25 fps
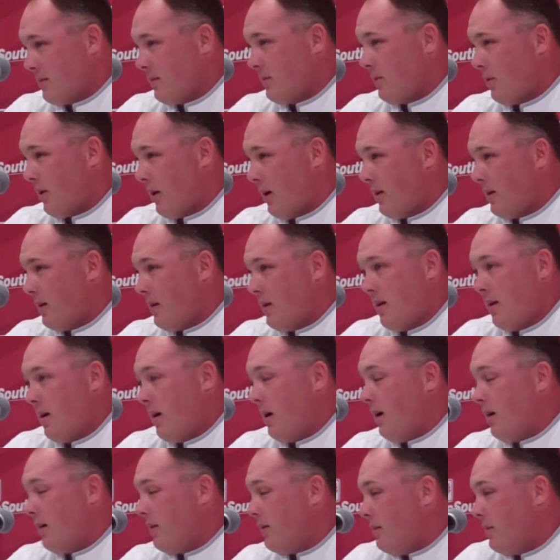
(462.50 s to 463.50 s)

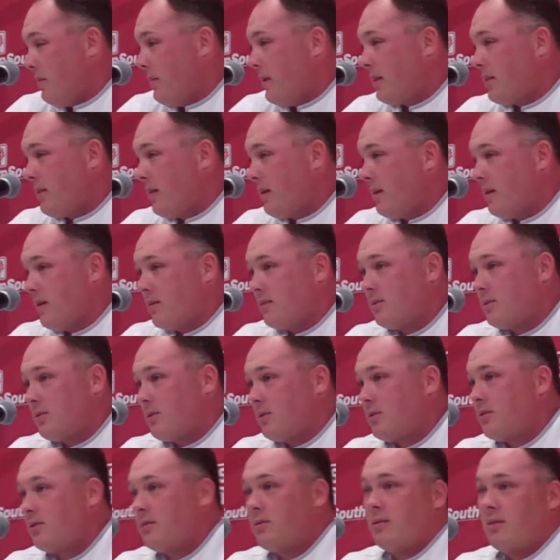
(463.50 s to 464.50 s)
right. The big thing is
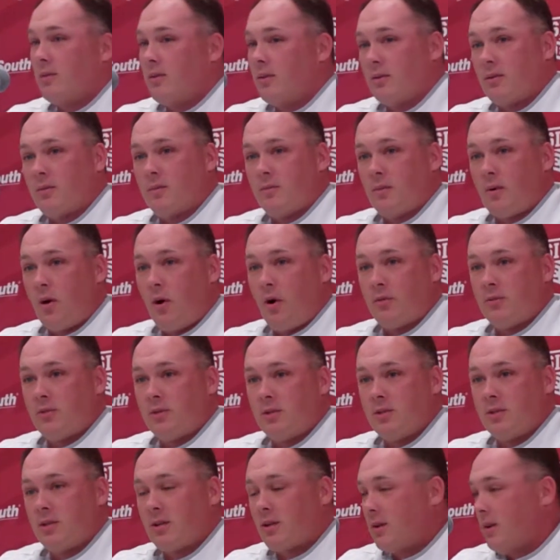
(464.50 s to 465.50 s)
just the
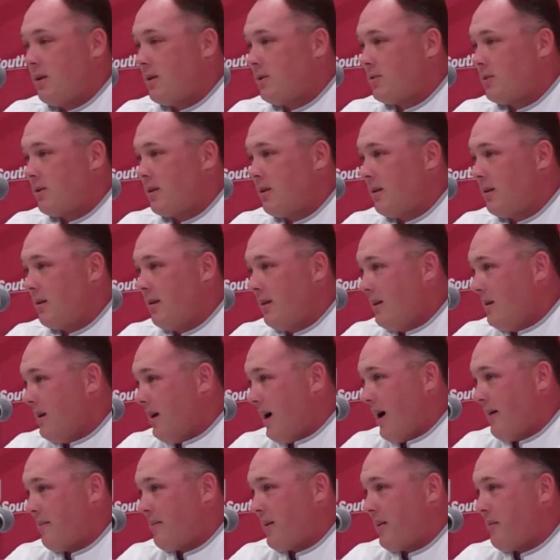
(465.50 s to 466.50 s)
off-season conditioning.
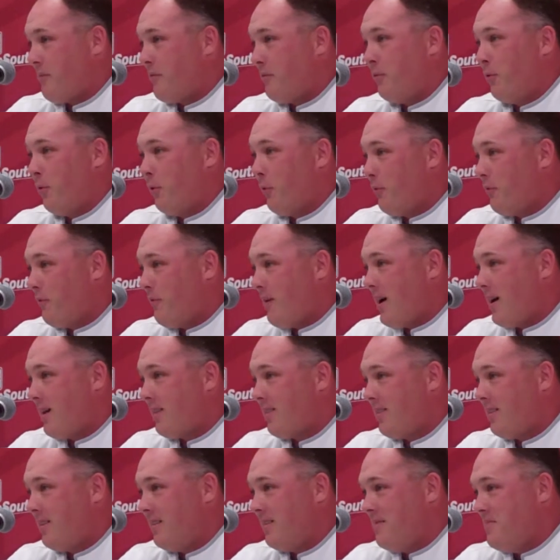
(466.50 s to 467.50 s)
I've got full
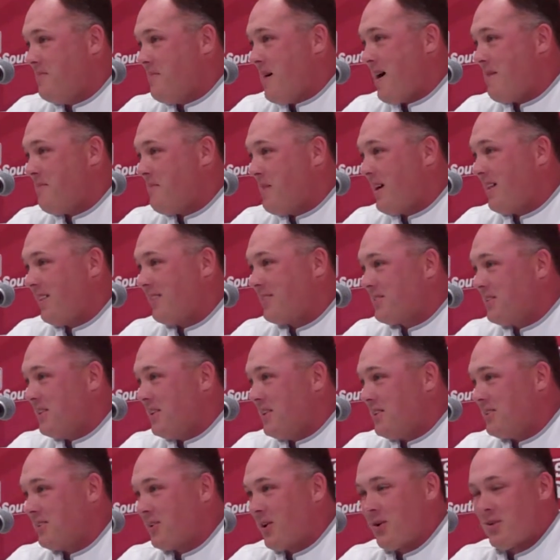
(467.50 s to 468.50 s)
faith in Matt Bayless
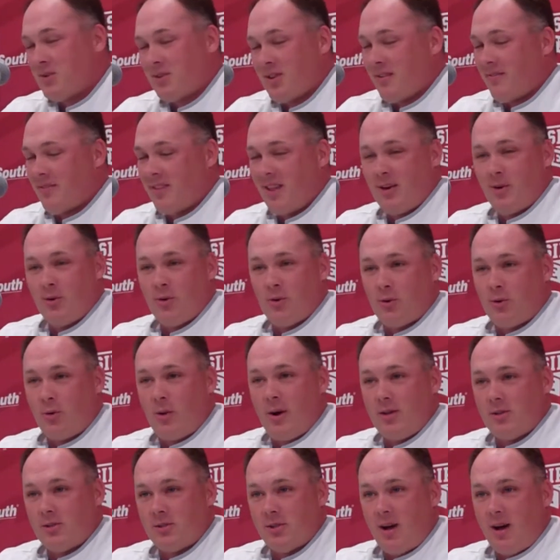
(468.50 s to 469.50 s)
and his coach staff. They do a
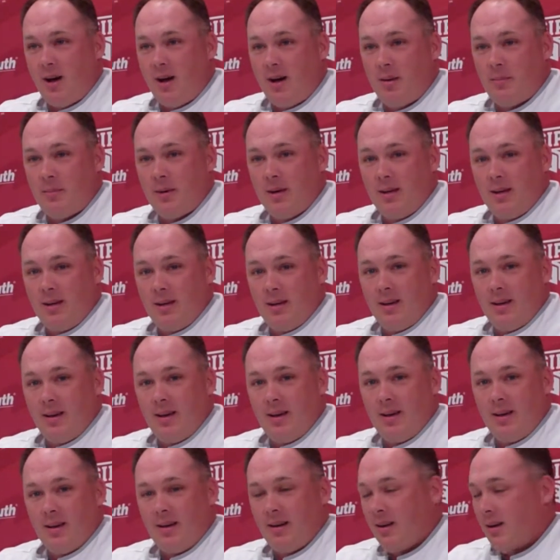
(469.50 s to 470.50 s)
great job,
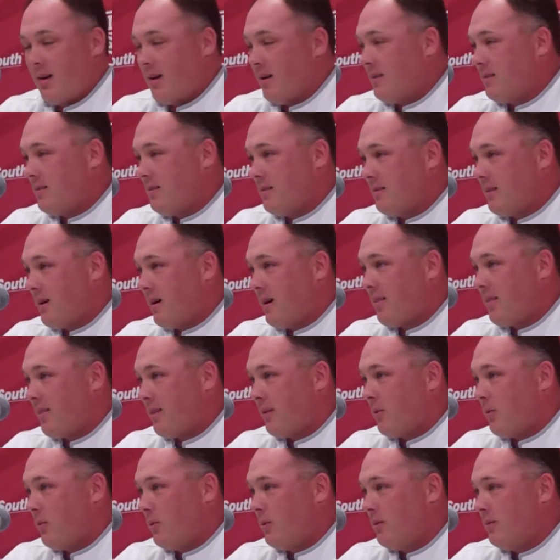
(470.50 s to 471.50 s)
and I
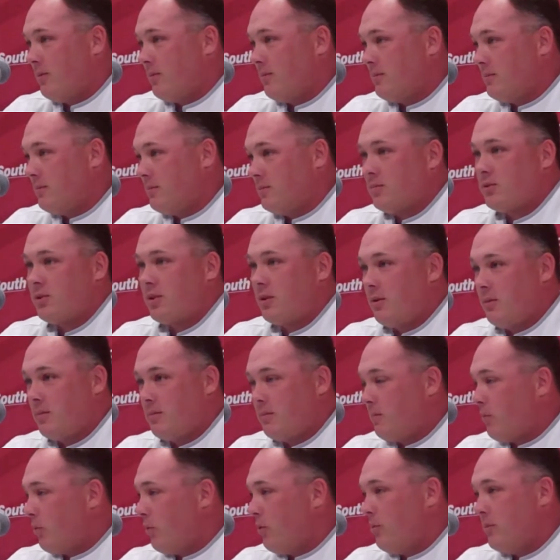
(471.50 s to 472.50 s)
think we'll see
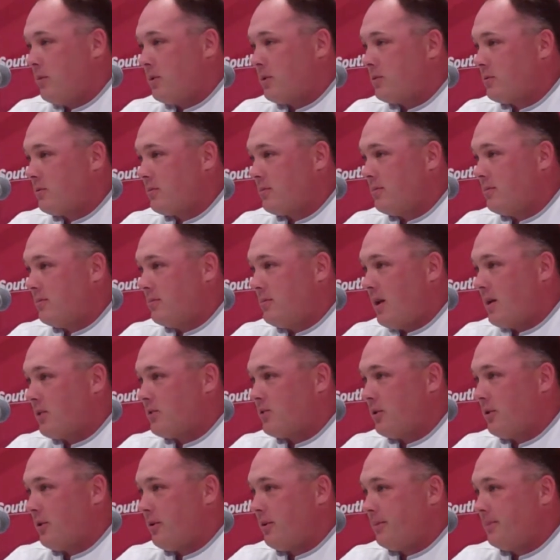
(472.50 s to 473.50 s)
improvements
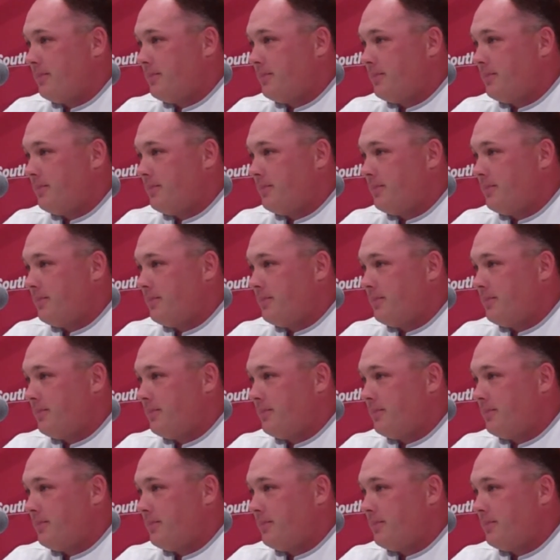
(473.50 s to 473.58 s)
next year.